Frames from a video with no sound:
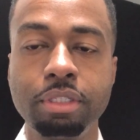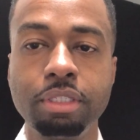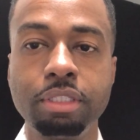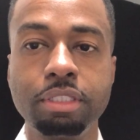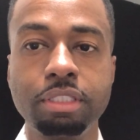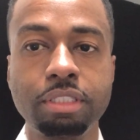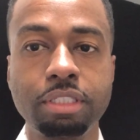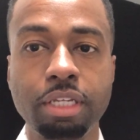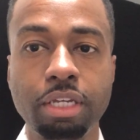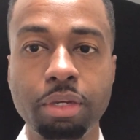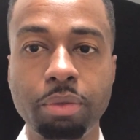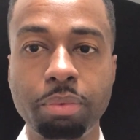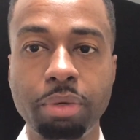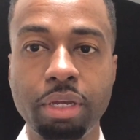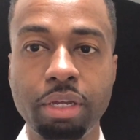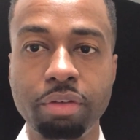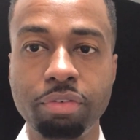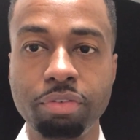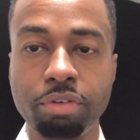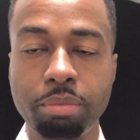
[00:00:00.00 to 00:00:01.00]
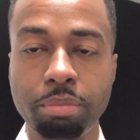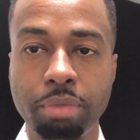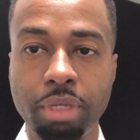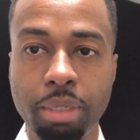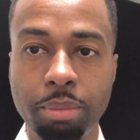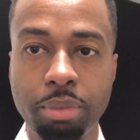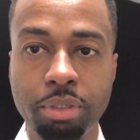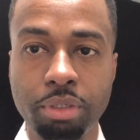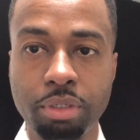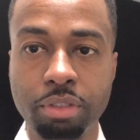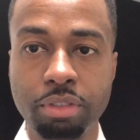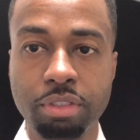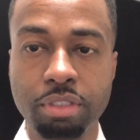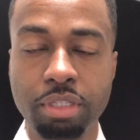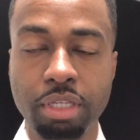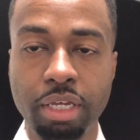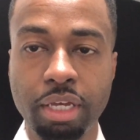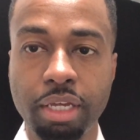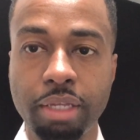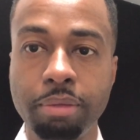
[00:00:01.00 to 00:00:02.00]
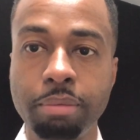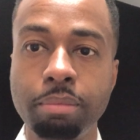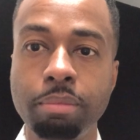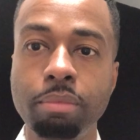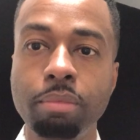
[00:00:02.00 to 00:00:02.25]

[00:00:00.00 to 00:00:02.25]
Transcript: Stay away from neighborhoods that